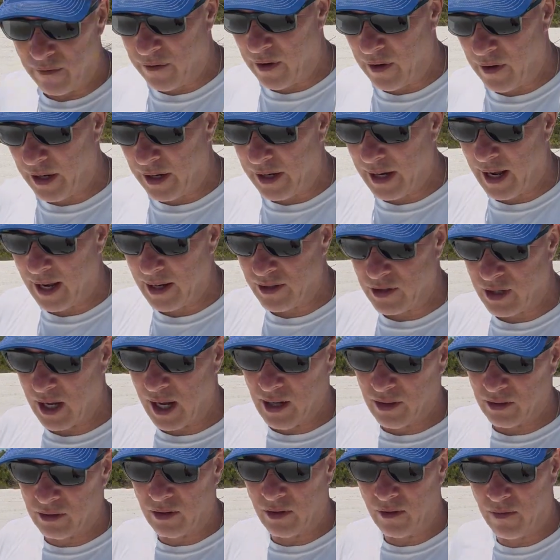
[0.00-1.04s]
very nice
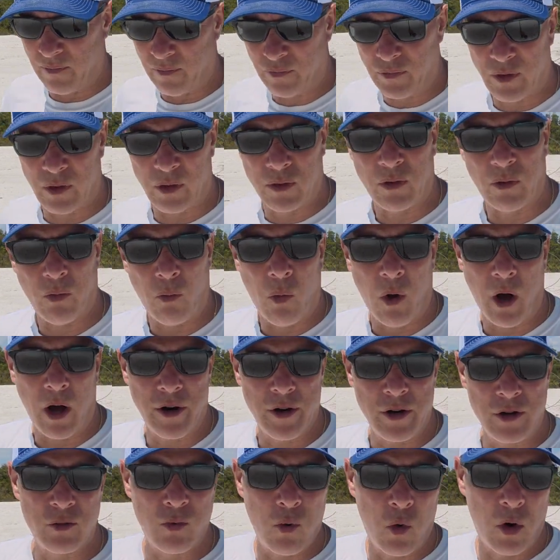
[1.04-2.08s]
out.
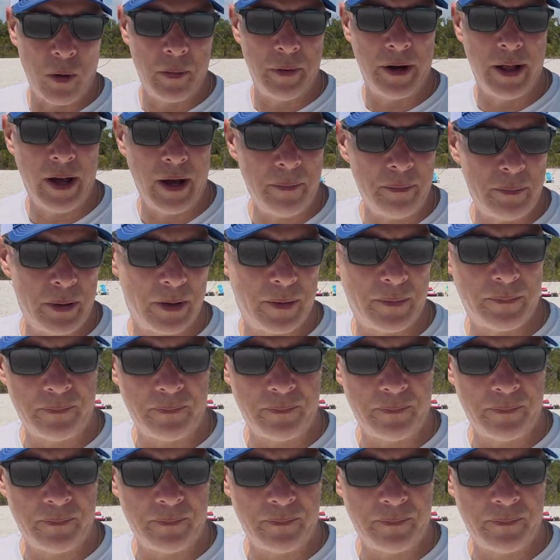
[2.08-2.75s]
Water's warming up.